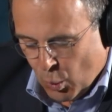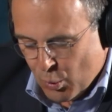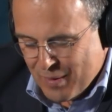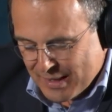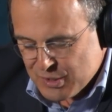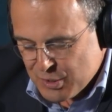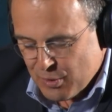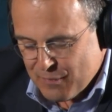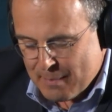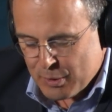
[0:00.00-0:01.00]
law runs
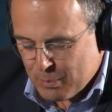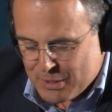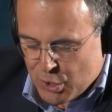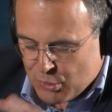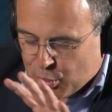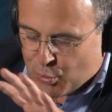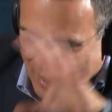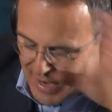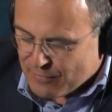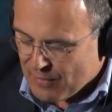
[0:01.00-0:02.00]
through your family. Your maternal
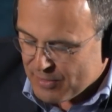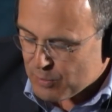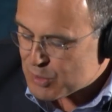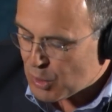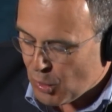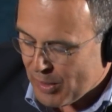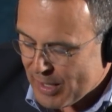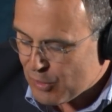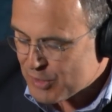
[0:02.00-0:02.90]
grandfather was a lawyer.